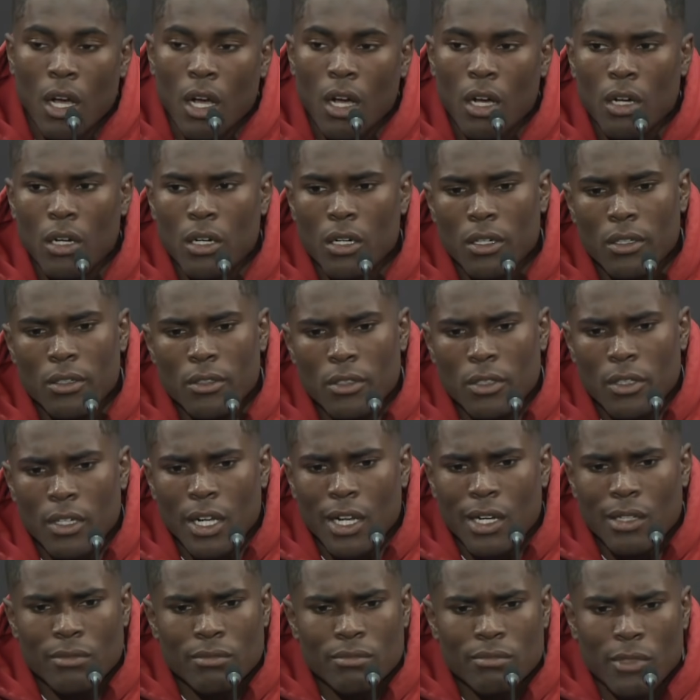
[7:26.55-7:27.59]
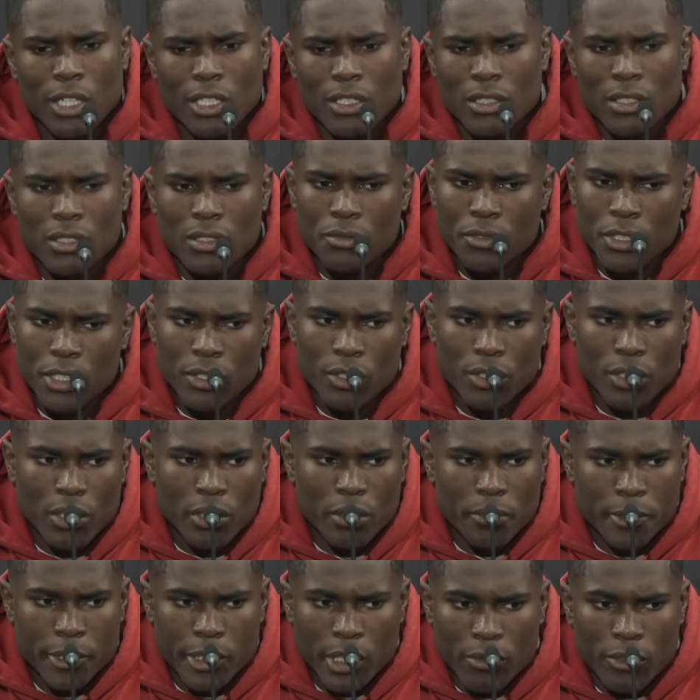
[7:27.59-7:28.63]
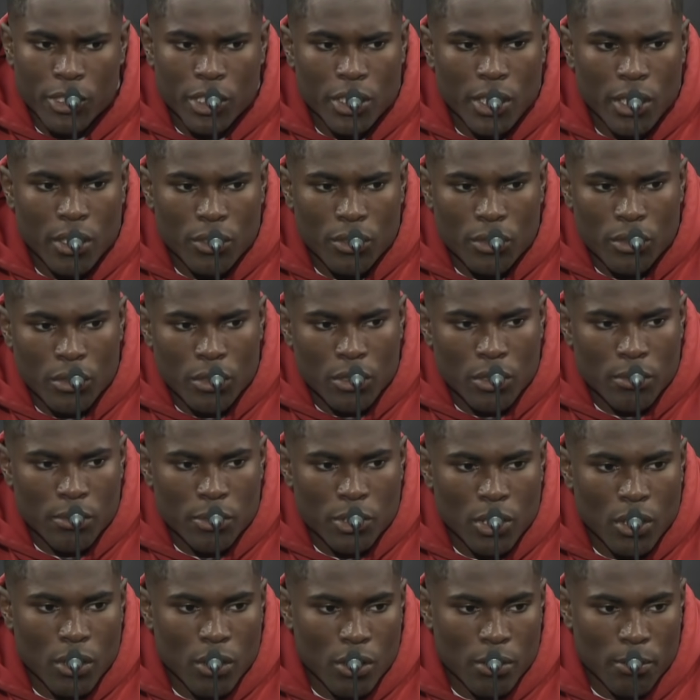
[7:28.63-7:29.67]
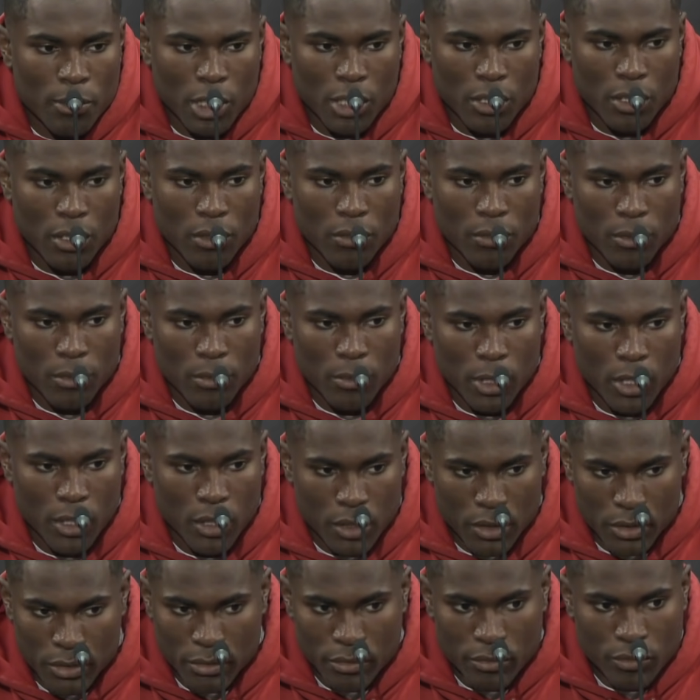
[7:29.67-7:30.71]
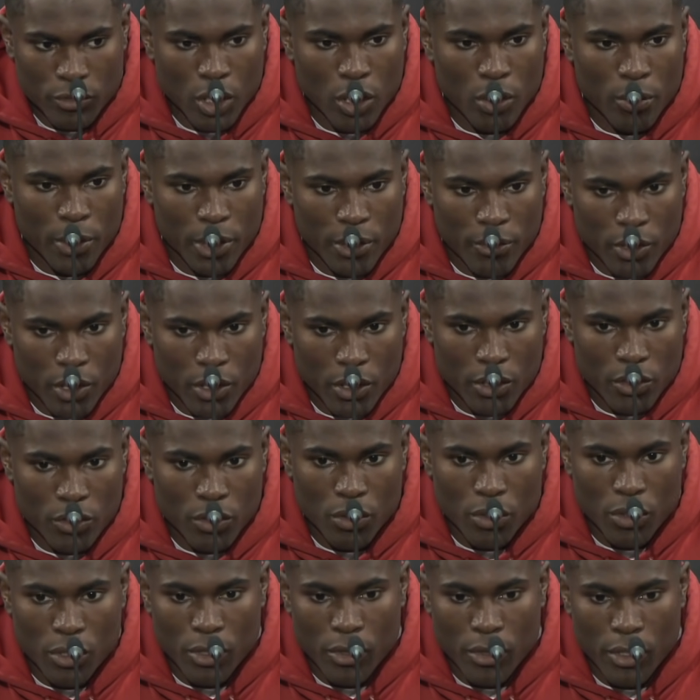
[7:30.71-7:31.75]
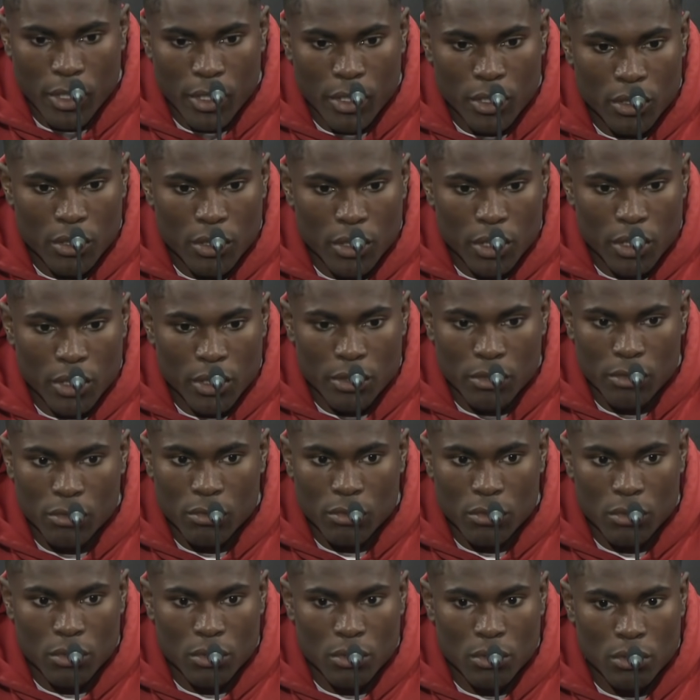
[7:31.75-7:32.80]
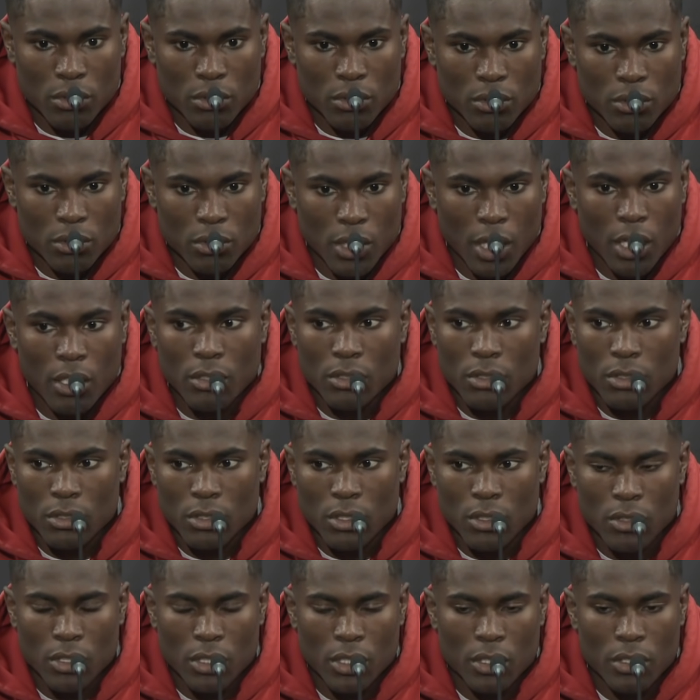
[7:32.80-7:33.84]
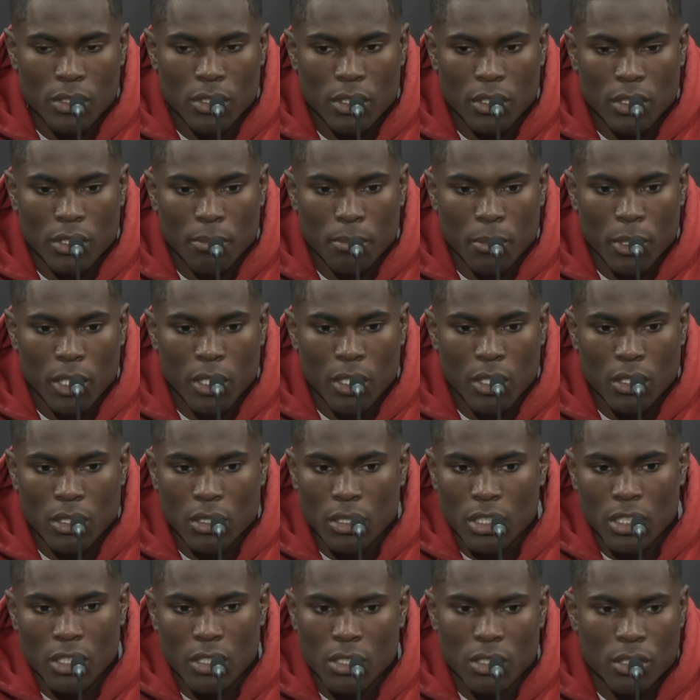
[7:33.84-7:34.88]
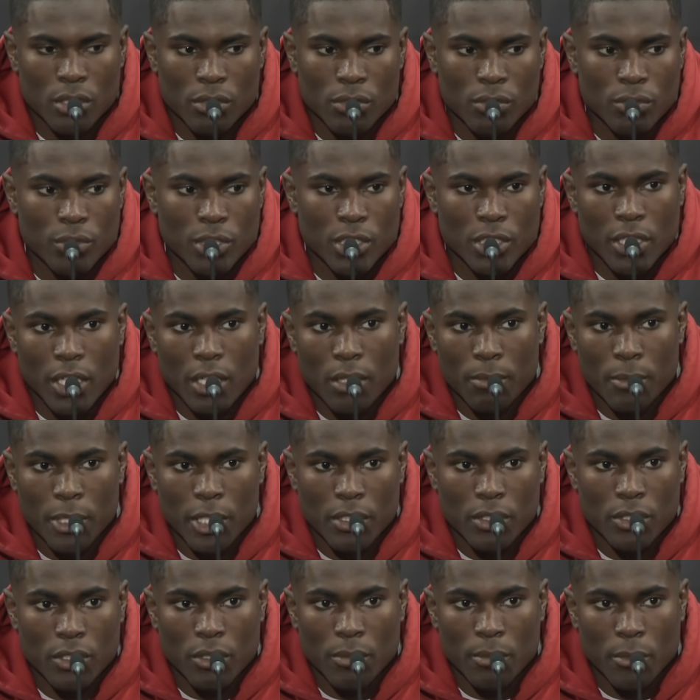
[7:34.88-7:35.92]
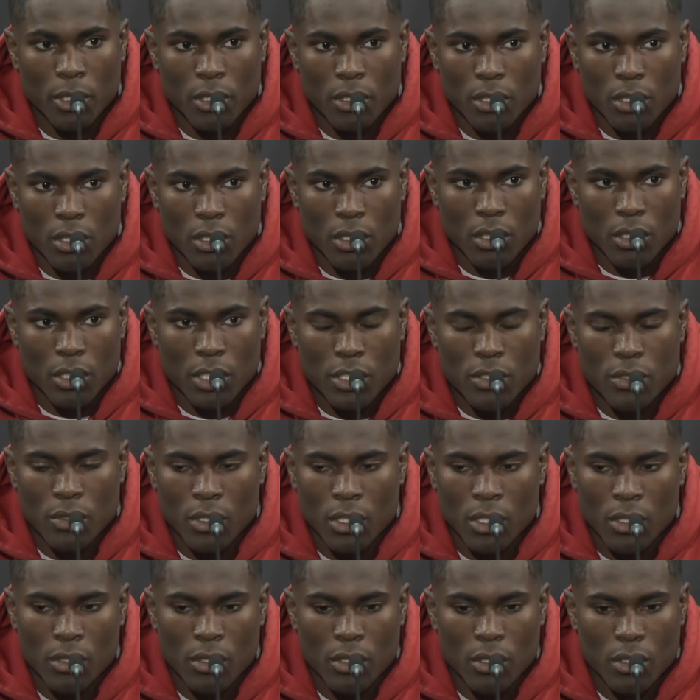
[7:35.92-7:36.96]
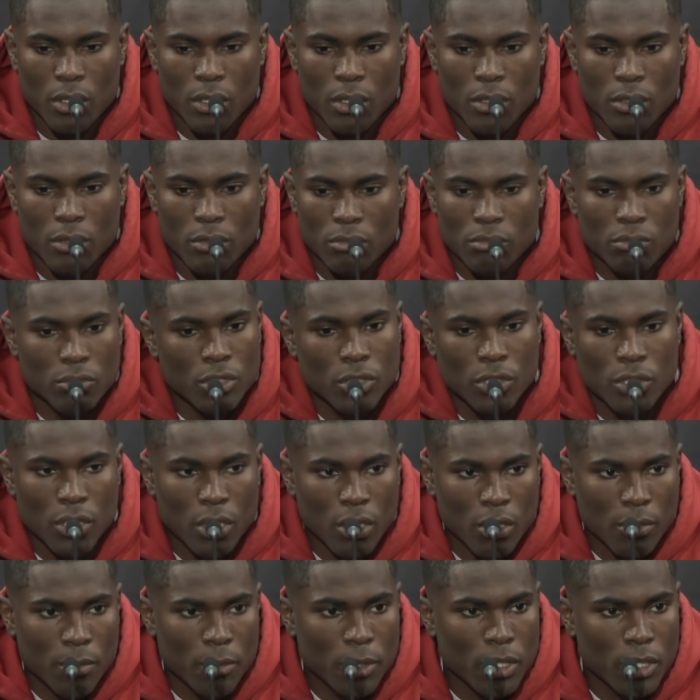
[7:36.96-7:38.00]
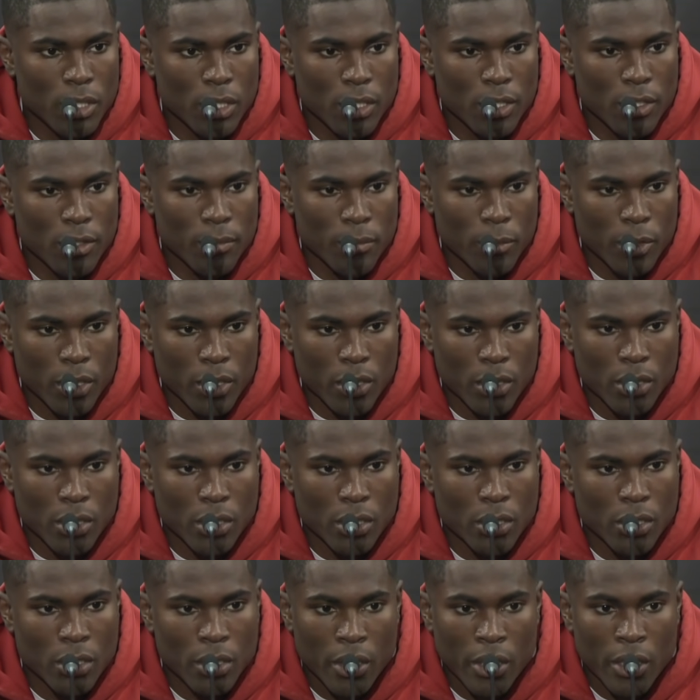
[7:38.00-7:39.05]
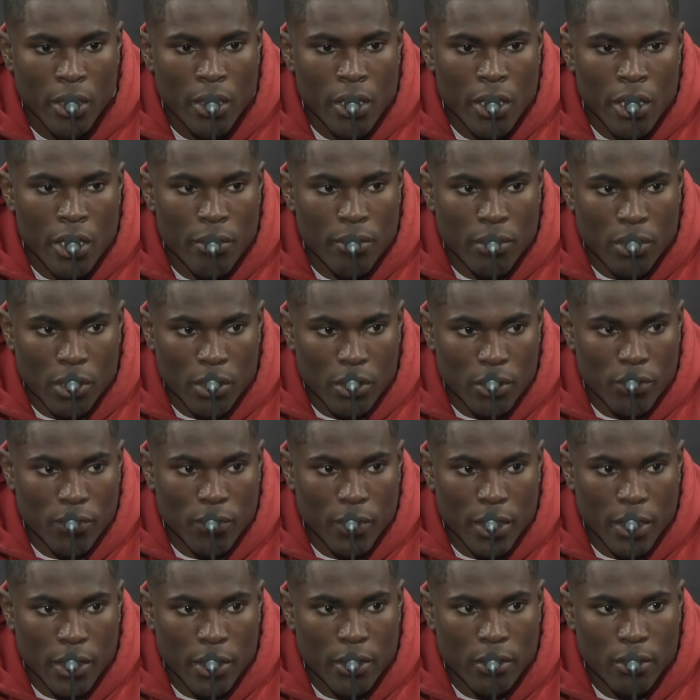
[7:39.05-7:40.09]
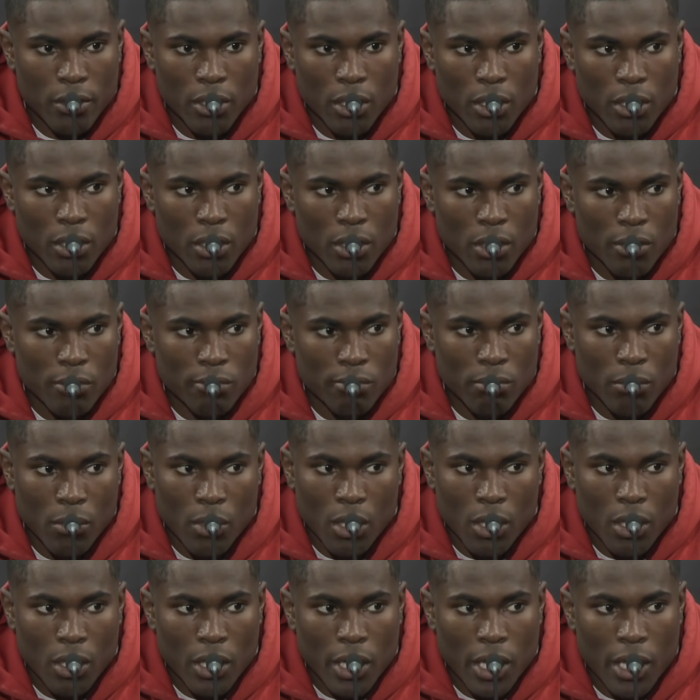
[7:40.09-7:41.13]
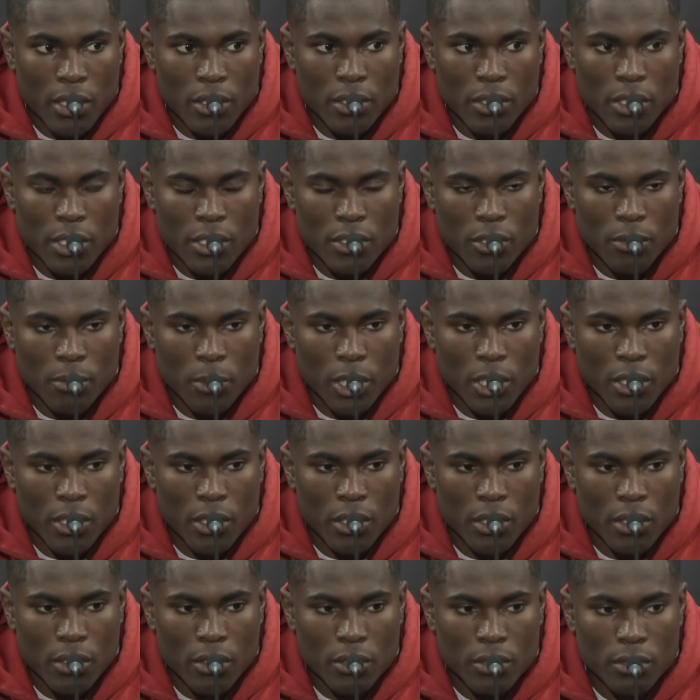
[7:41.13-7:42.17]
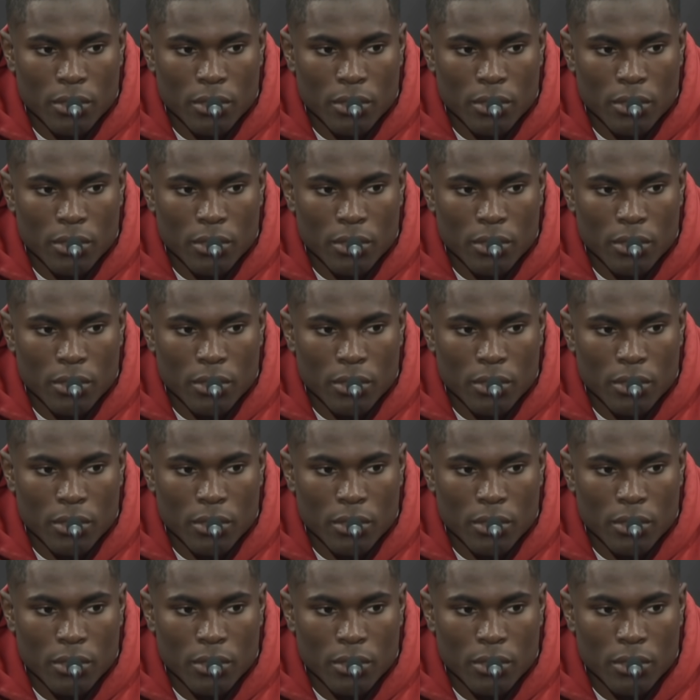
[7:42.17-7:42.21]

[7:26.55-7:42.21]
I think Richard Sherman, I reached out to him, told him I love him and hope everything's going great. And I know the incident, but he just reached out back to me not too long ago and just told me he loved me and everything's fine. And that's about it.